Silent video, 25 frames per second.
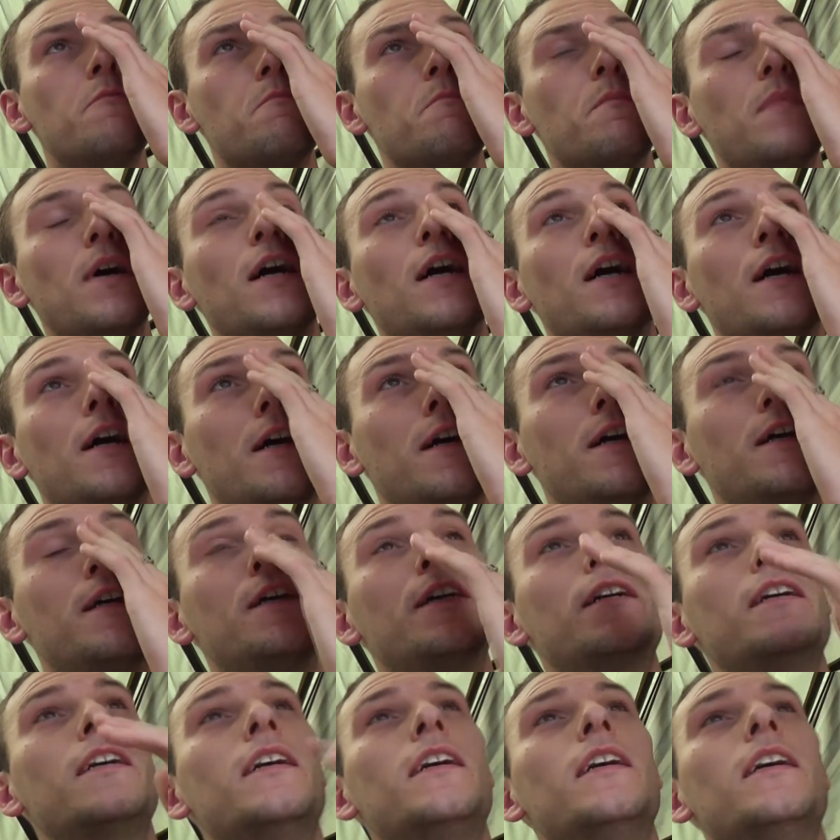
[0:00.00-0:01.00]
But
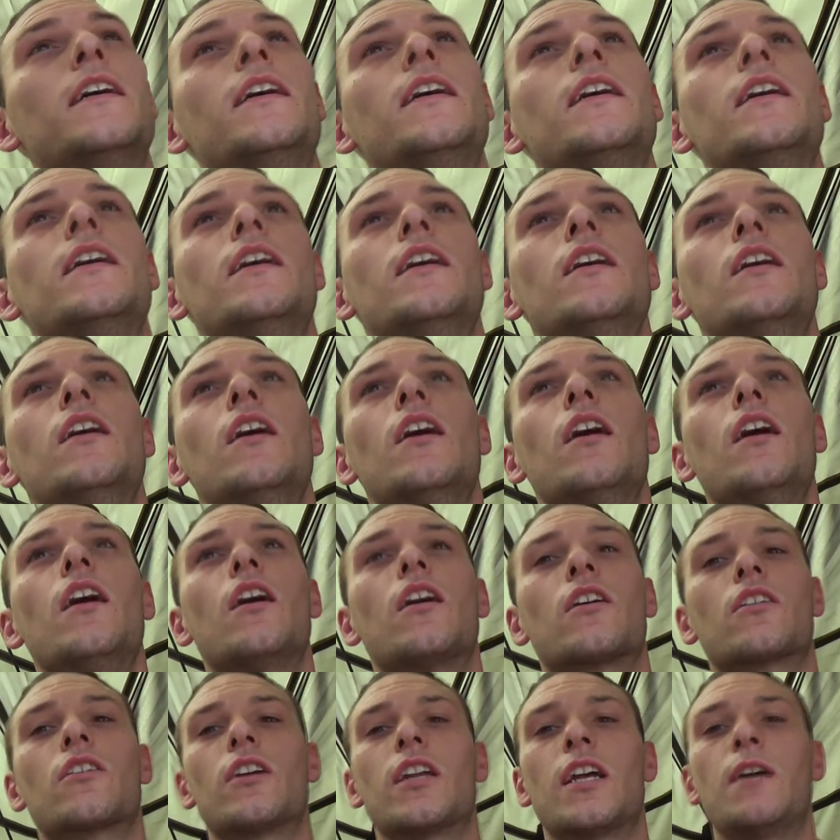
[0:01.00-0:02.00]

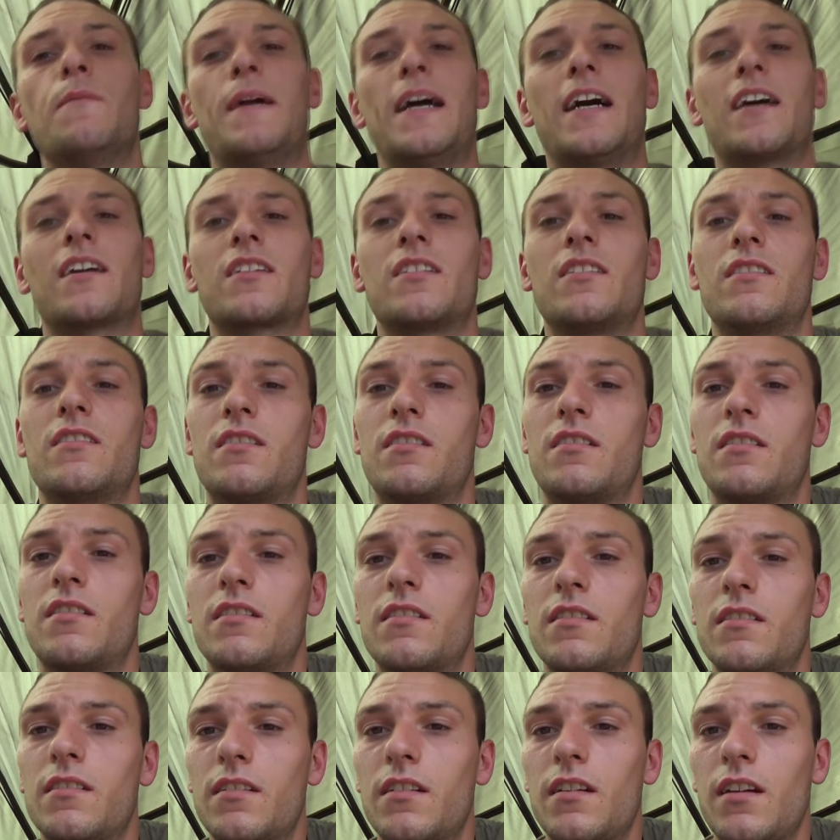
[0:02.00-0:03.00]
I got them out because
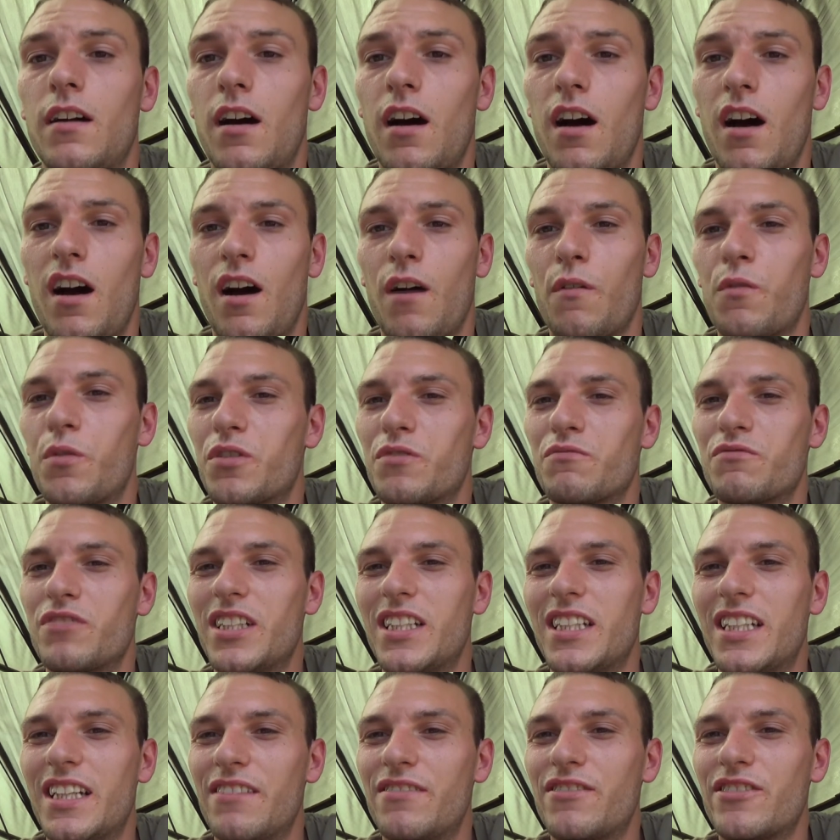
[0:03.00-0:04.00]
I wasn't
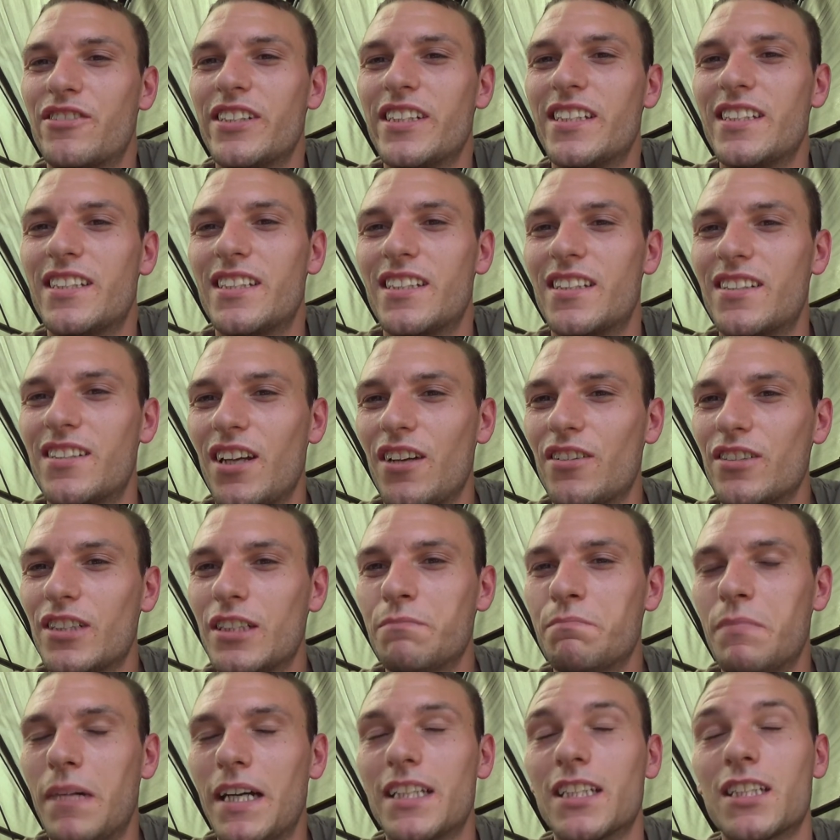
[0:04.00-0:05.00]
really ever into
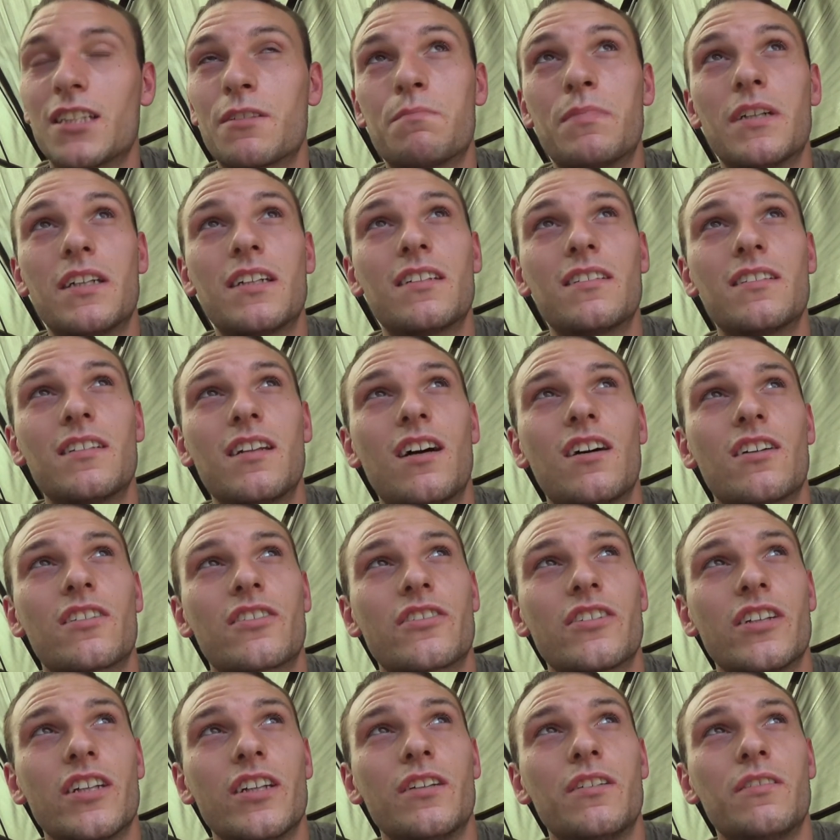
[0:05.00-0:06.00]
soaking baits, but
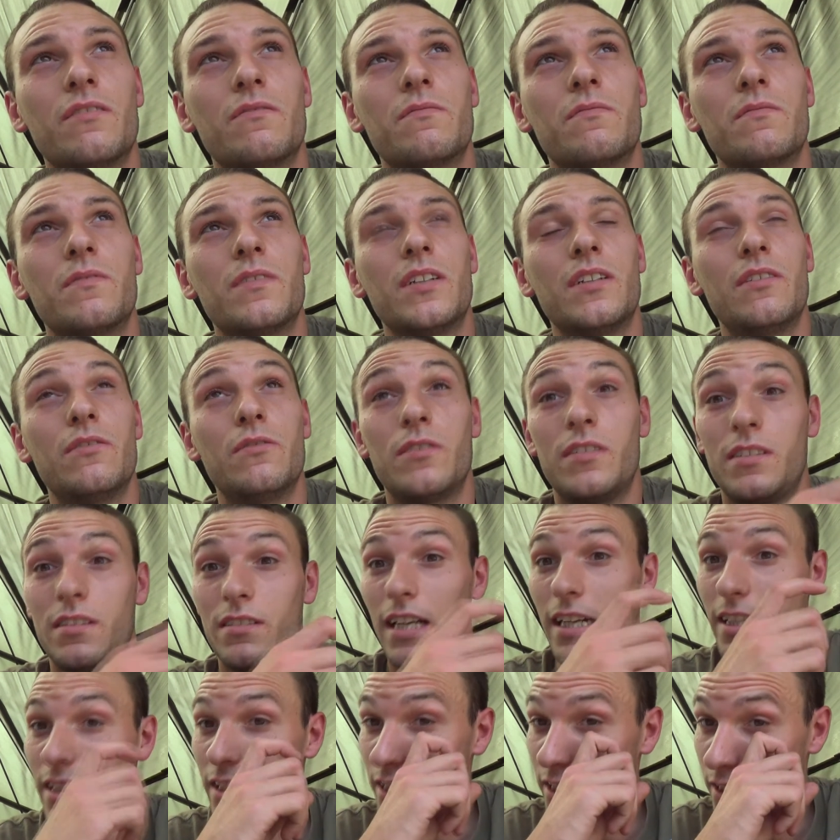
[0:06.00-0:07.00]
last year, it was
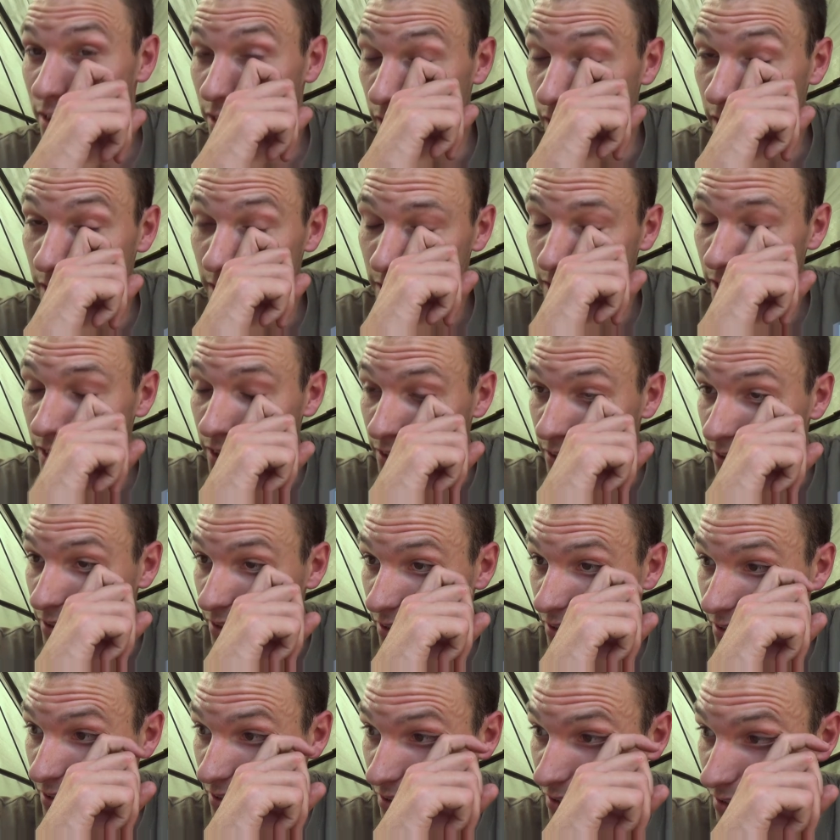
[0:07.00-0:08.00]
actually in 19,
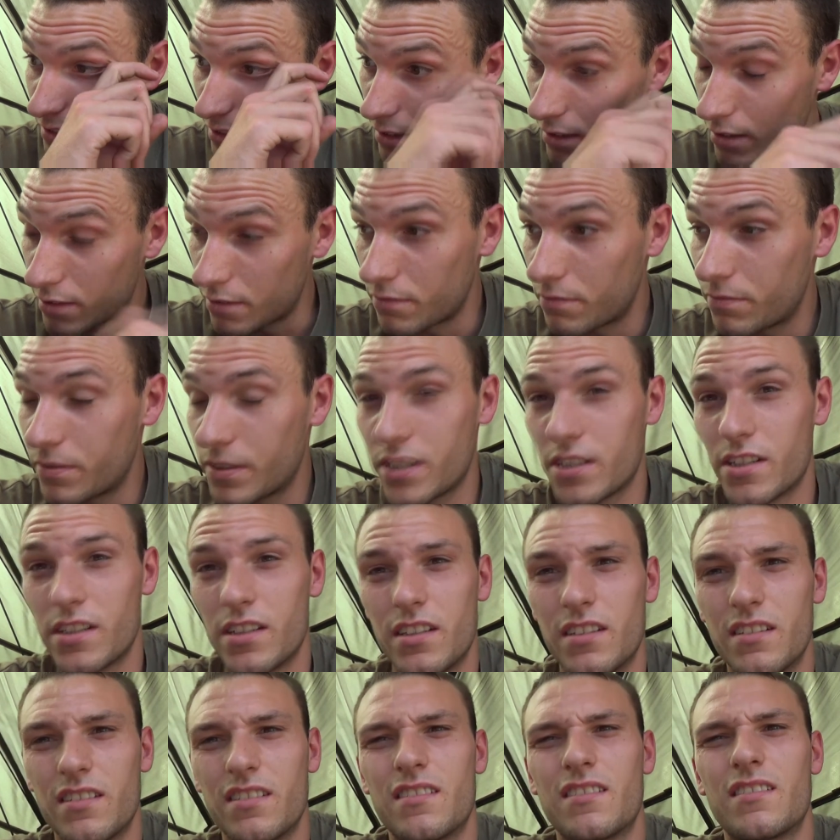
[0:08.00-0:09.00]
I was
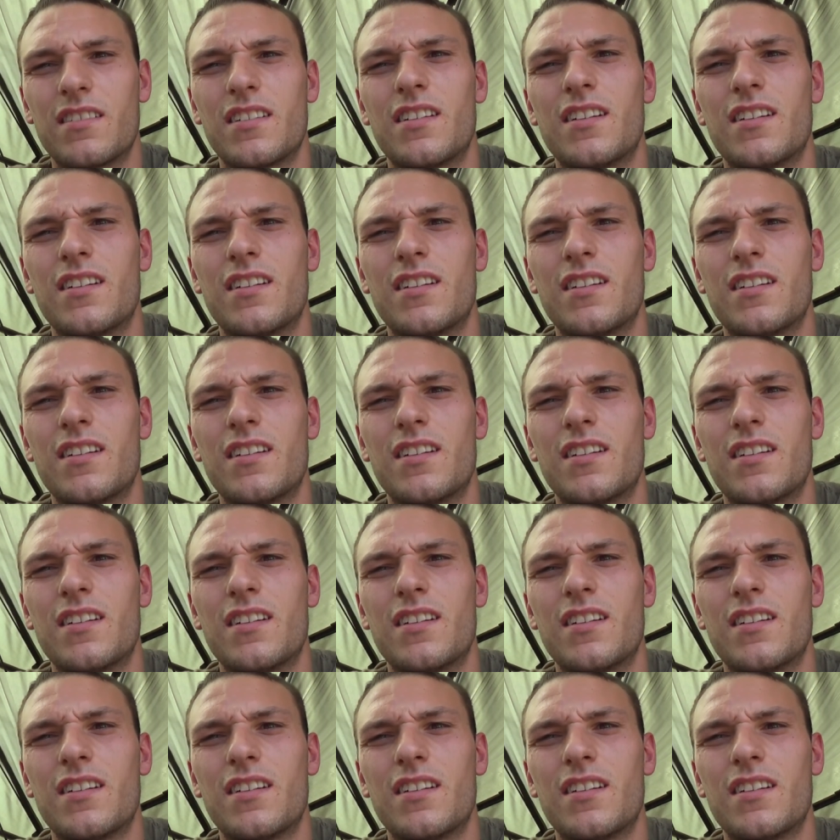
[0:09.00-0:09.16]
fishing,